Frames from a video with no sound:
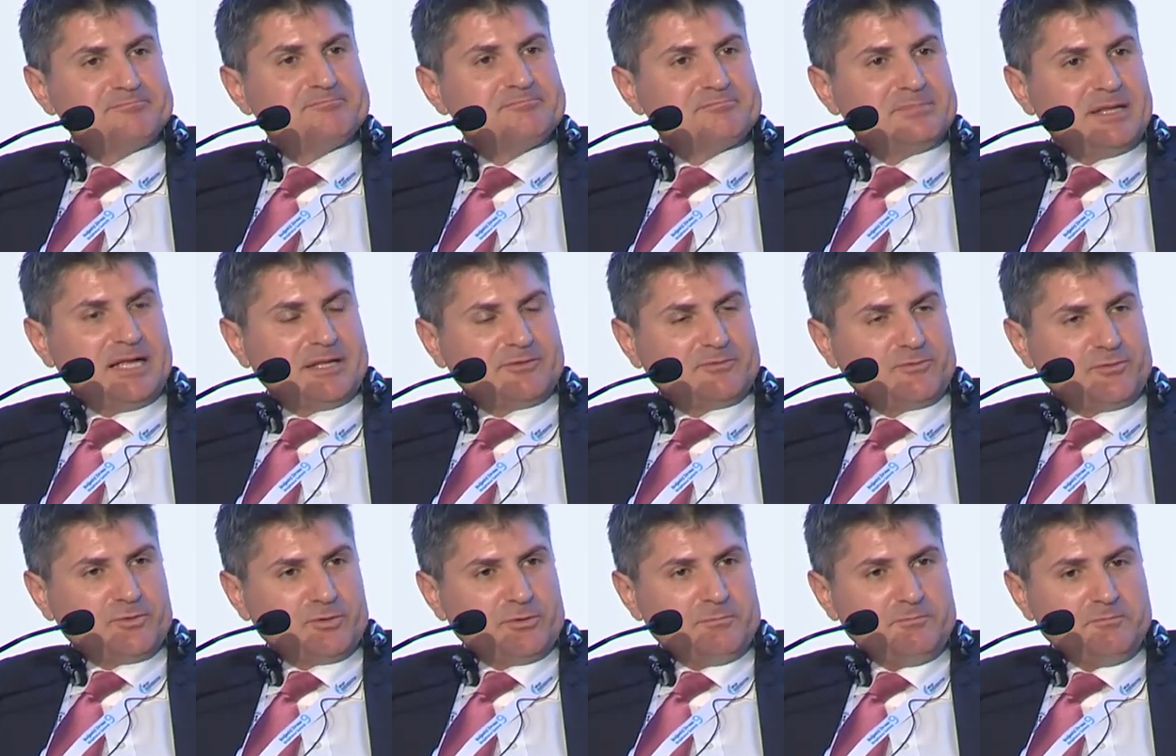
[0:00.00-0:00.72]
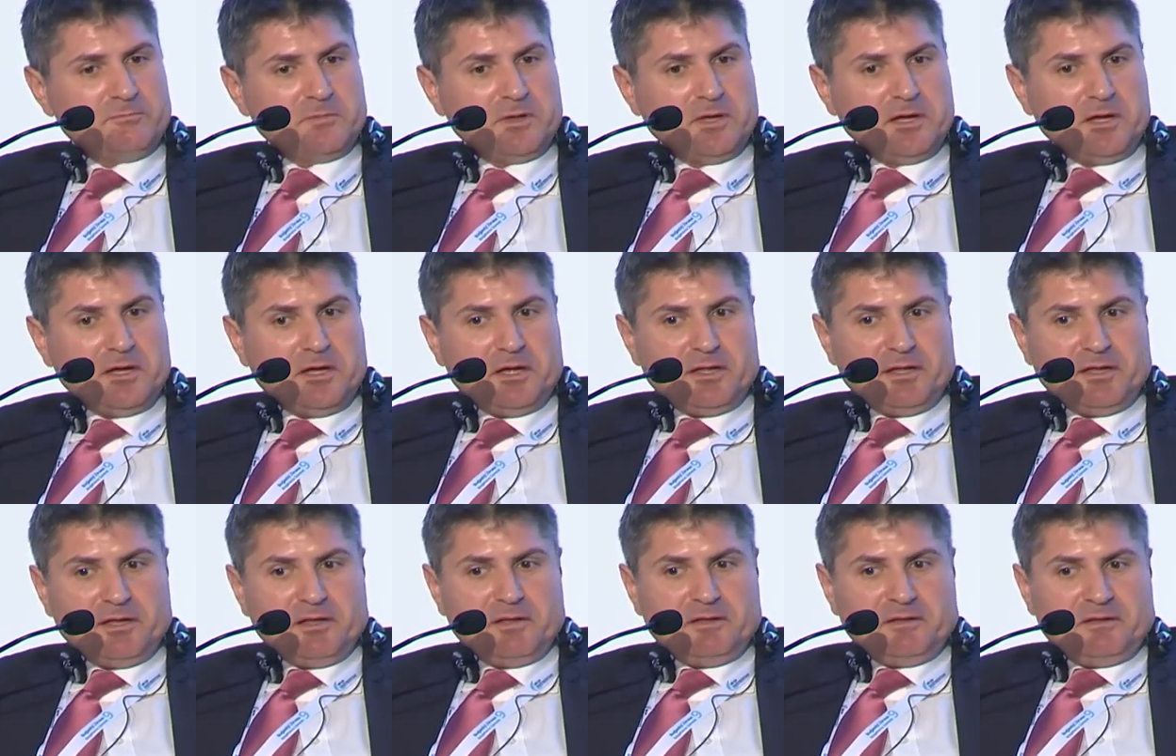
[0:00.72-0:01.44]
platform.
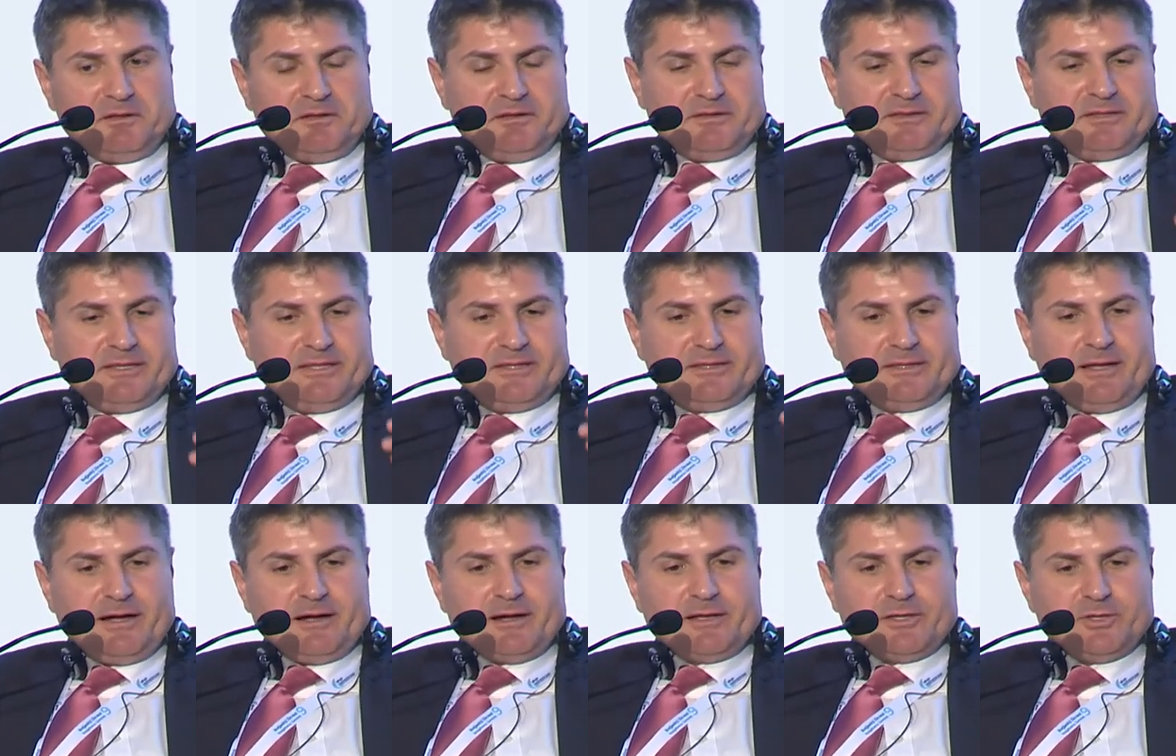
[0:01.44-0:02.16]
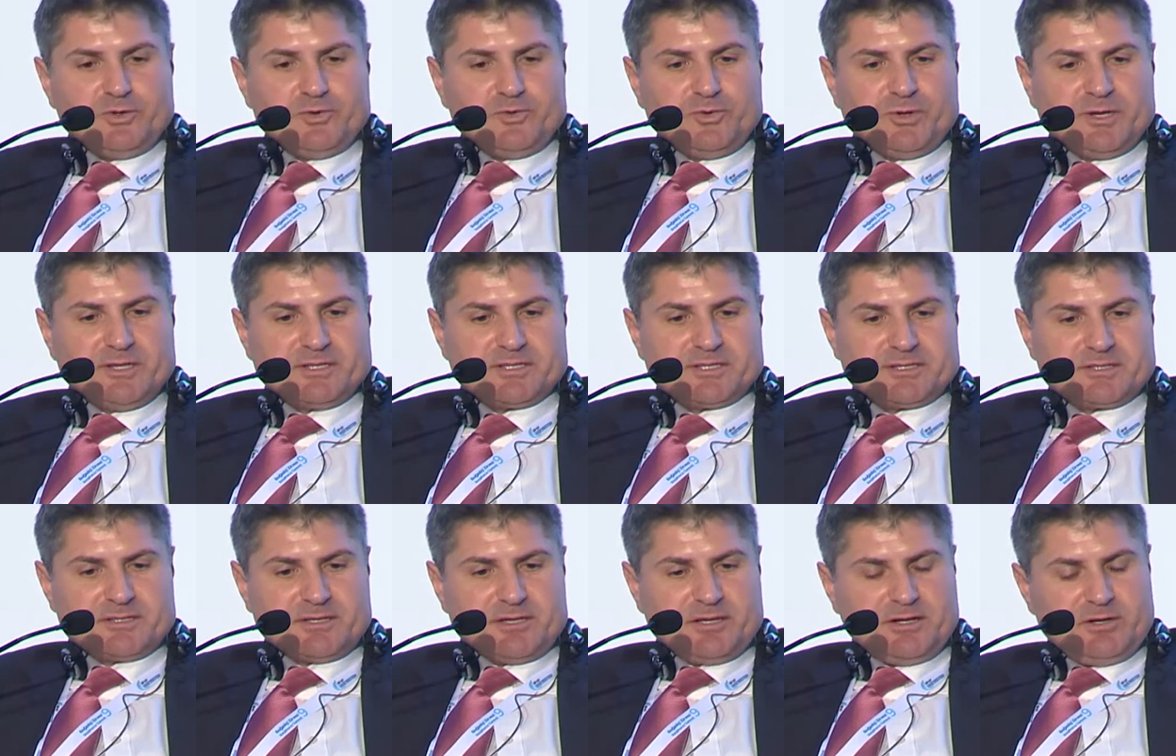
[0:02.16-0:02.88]
The entire
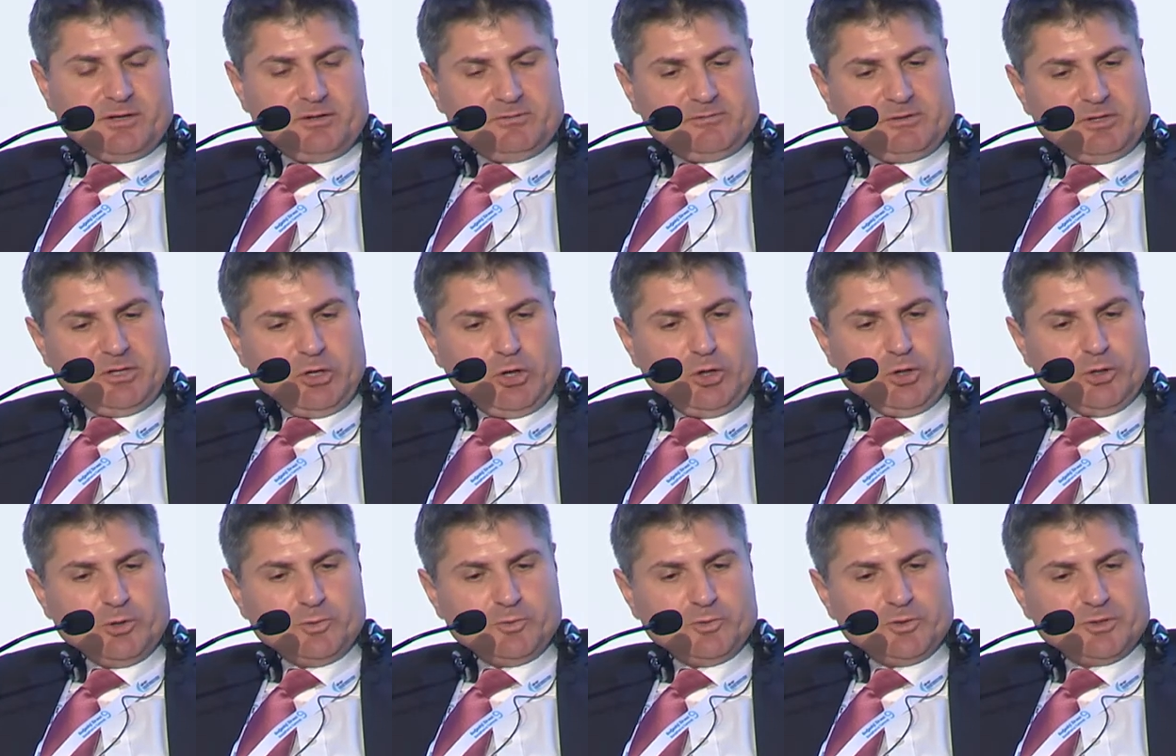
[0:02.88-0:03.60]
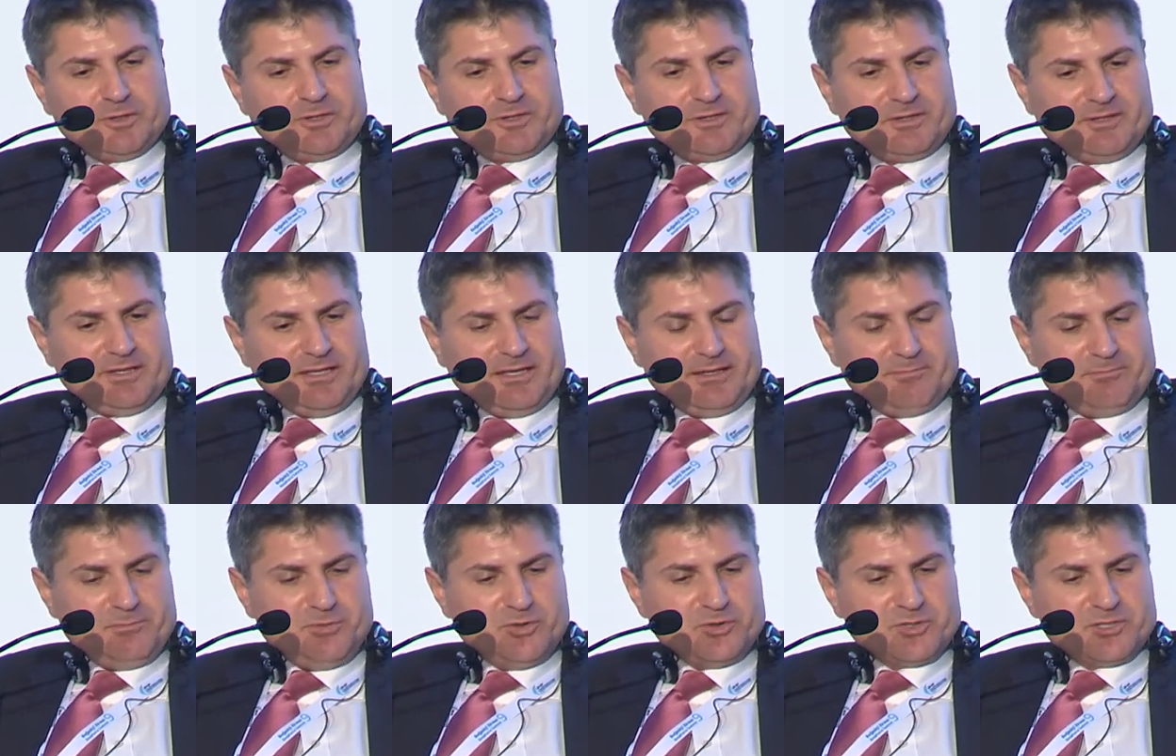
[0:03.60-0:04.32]
US Hollywood
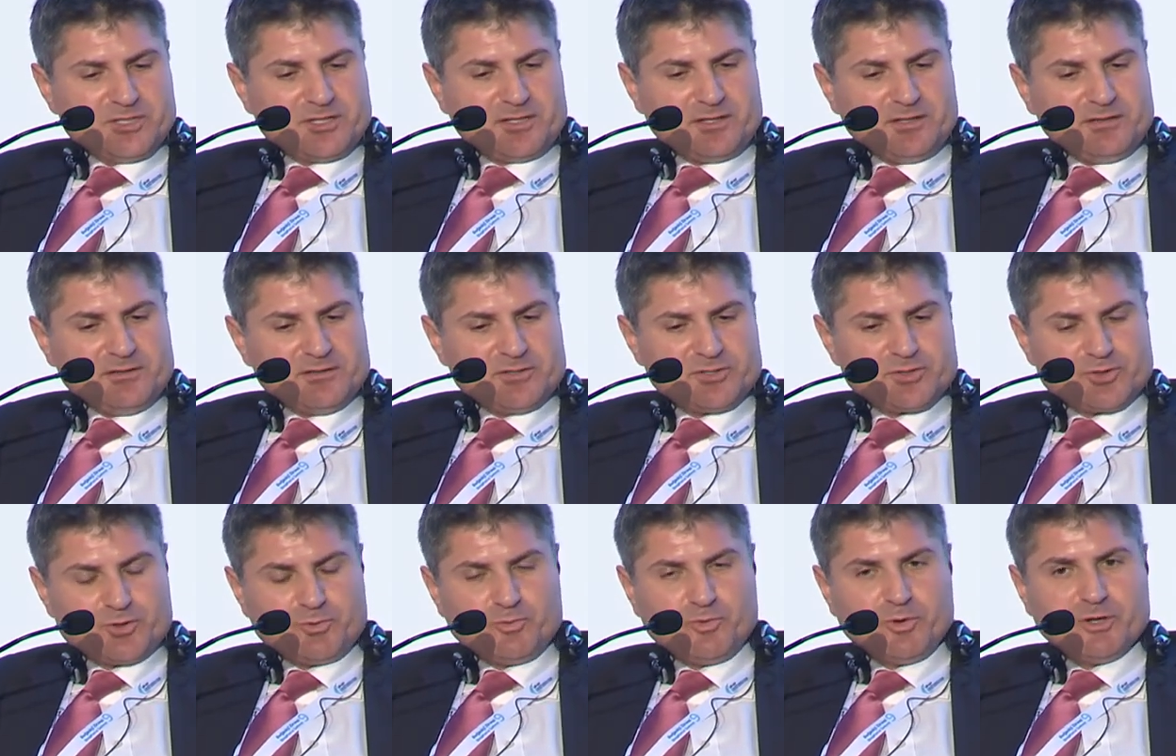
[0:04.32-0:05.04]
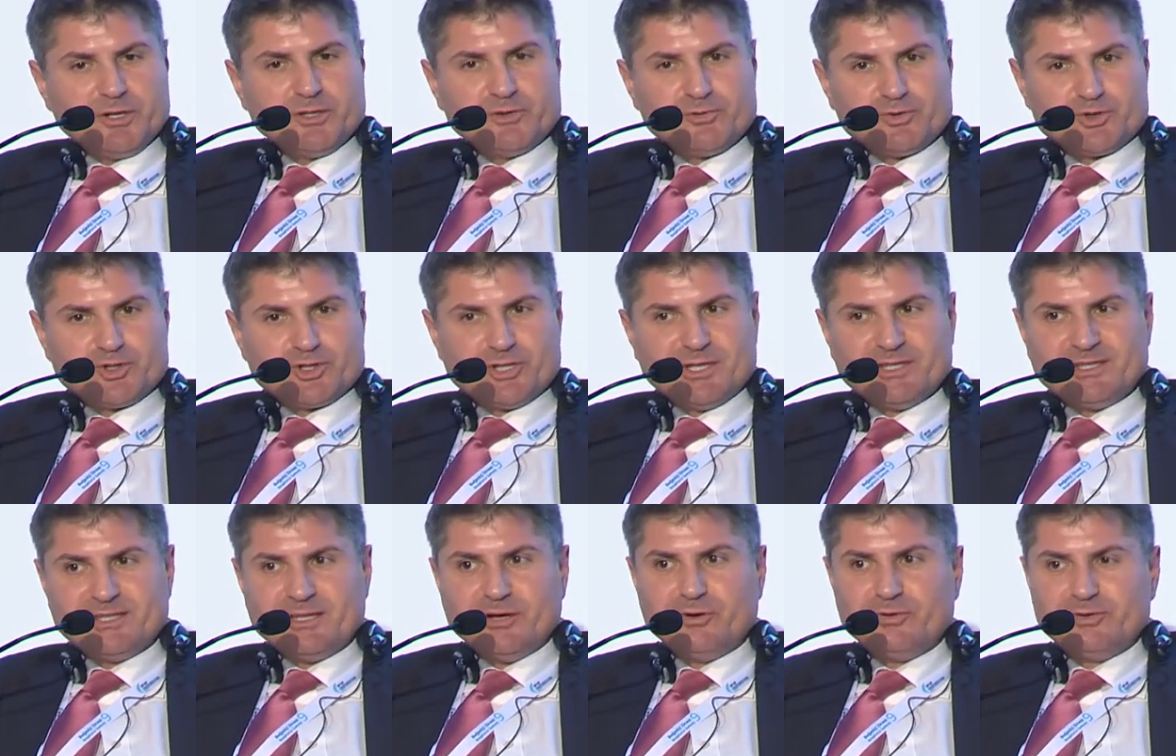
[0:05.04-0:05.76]
and music industry wanted to
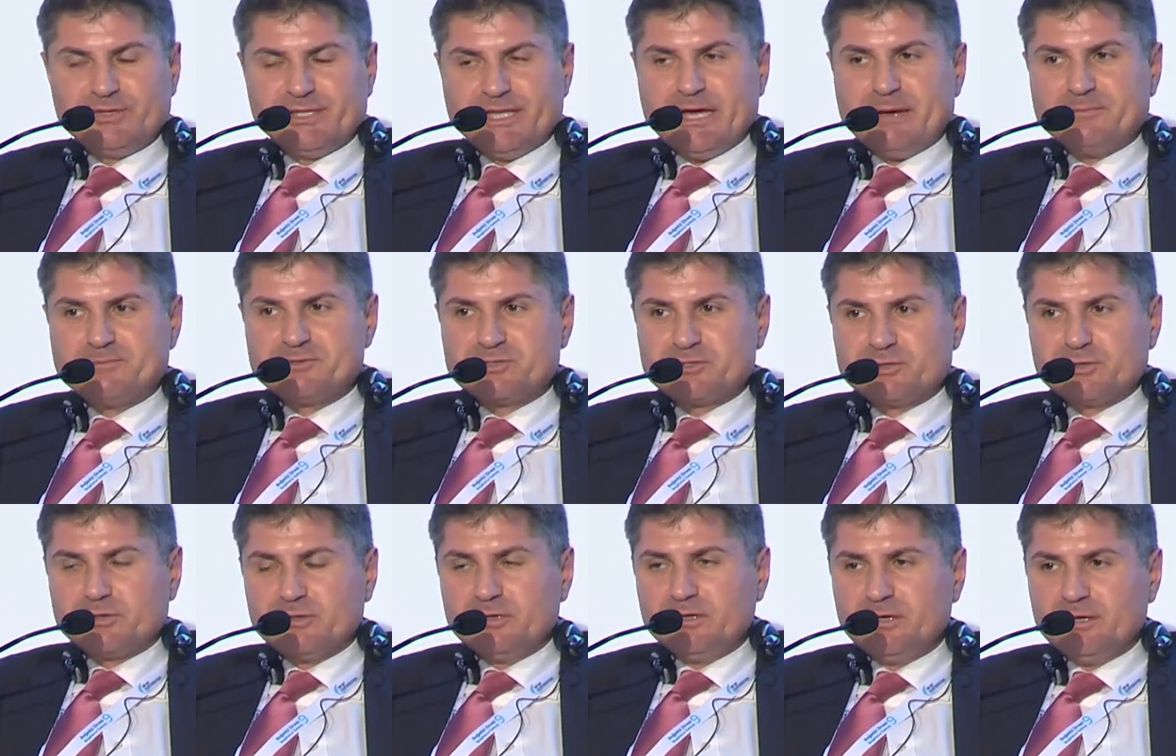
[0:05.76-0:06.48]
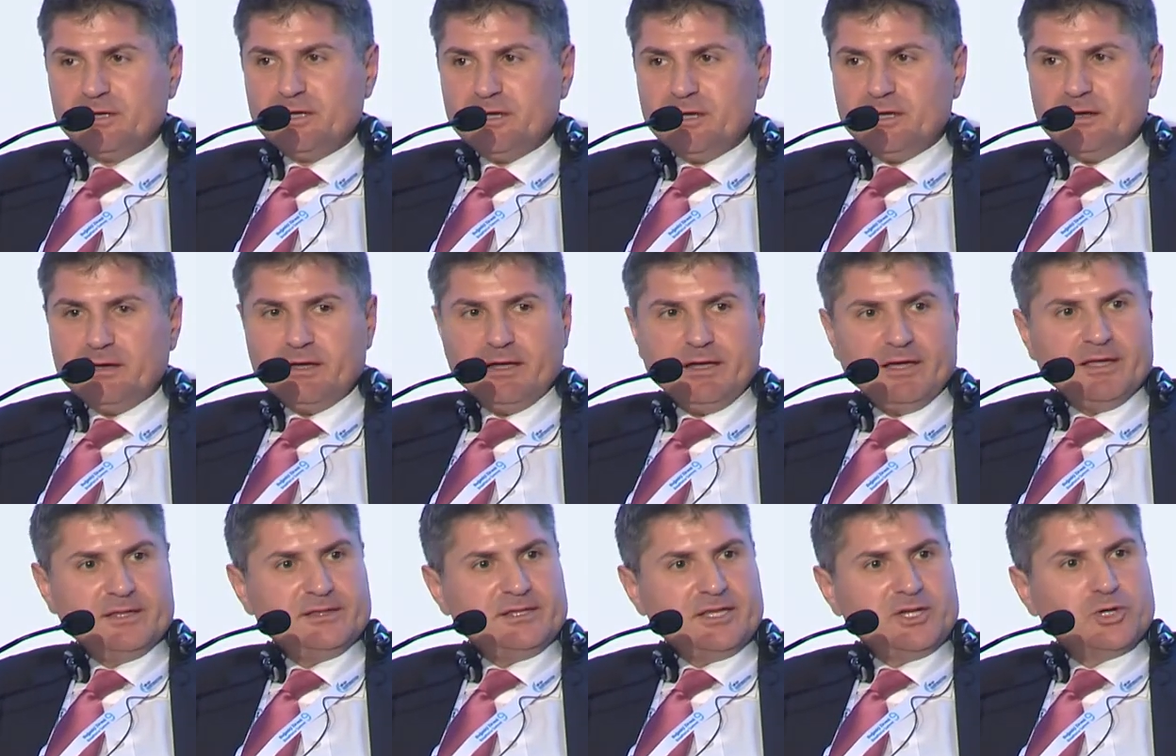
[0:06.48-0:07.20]
shut down Napster,
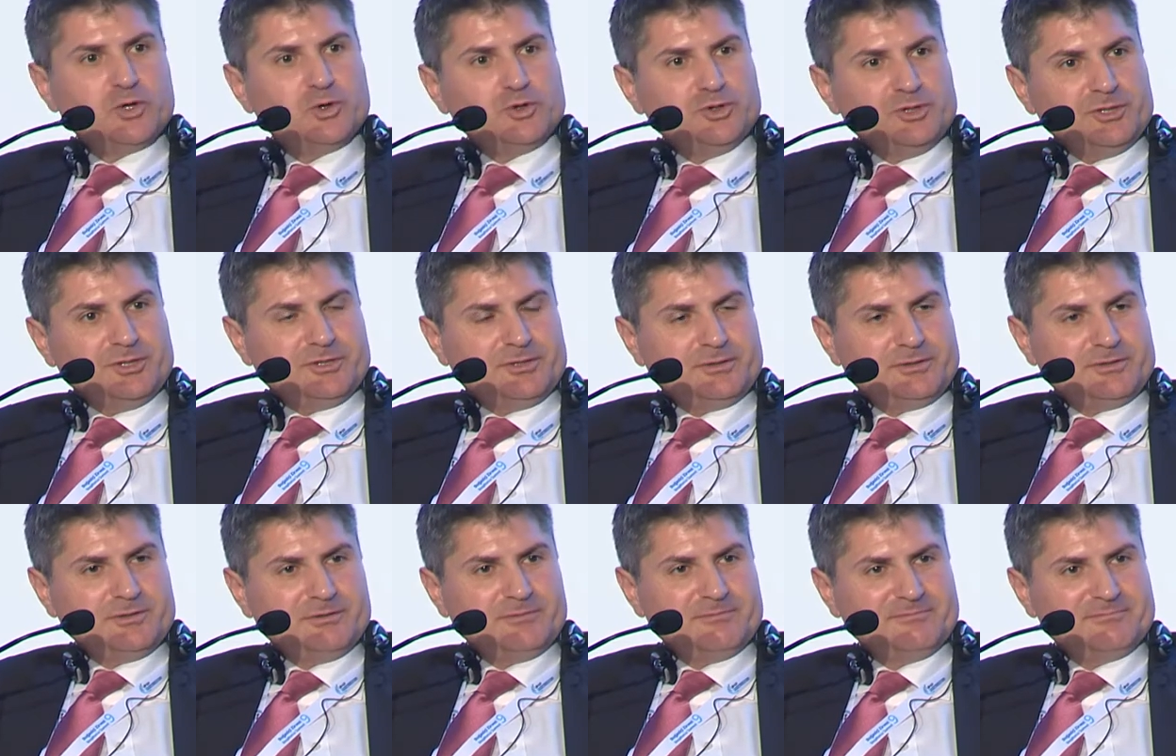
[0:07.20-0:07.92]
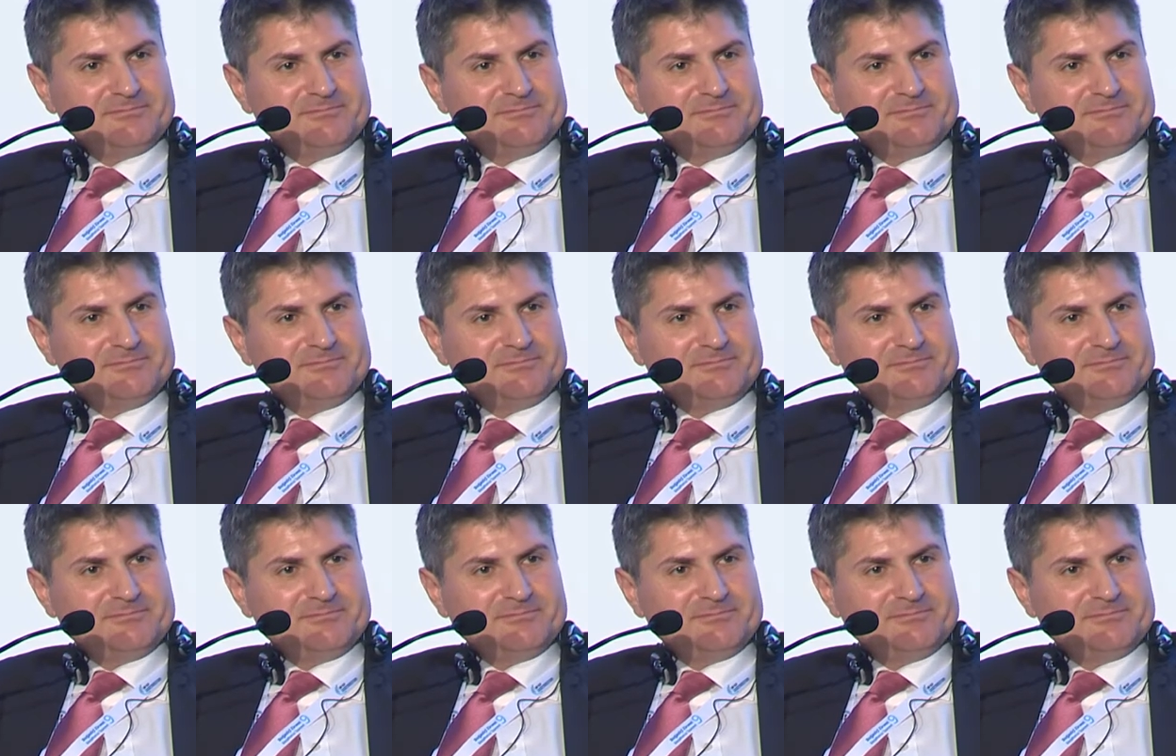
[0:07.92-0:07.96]
and they couldn't.